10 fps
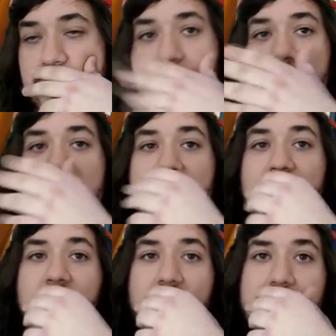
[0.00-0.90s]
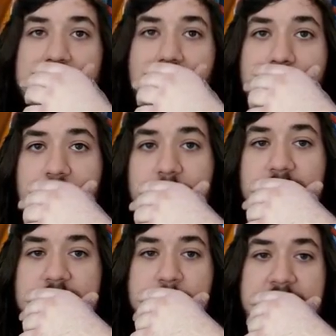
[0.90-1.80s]
But that's fine. So what we can do
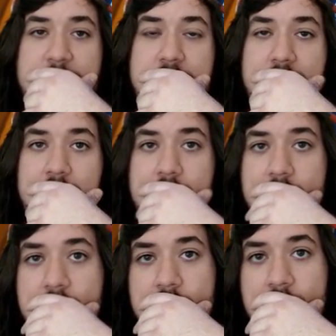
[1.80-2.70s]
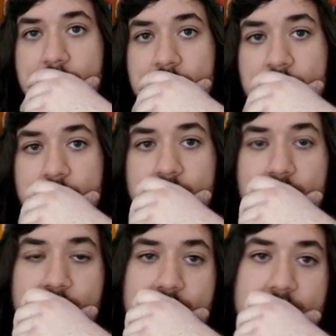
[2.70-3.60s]
here is Vespiquen.
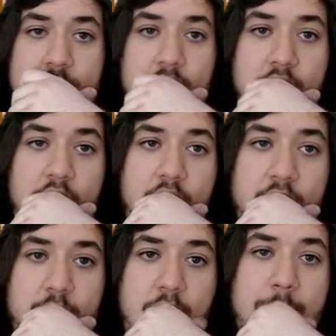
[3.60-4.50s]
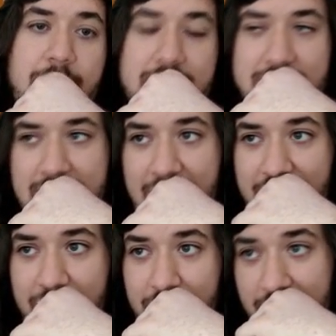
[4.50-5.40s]
Grabbing a
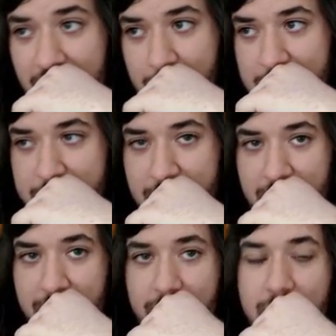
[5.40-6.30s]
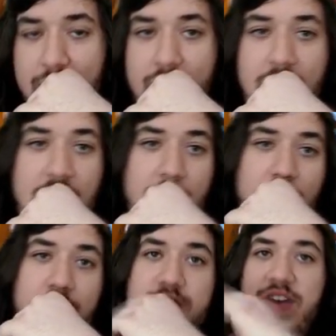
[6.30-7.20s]
Skyfield, and I kind of missed one there.
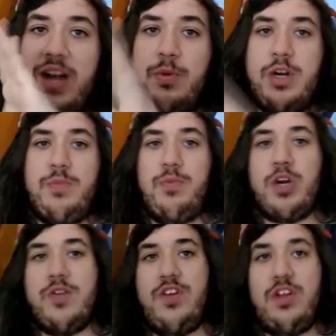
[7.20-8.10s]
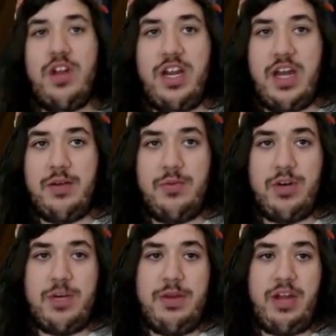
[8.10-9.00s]
It's fine. We're gonna fill our hand down.
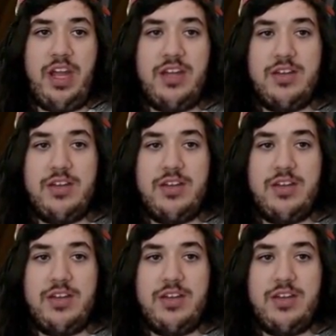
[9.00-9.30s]
We're gonna be okay.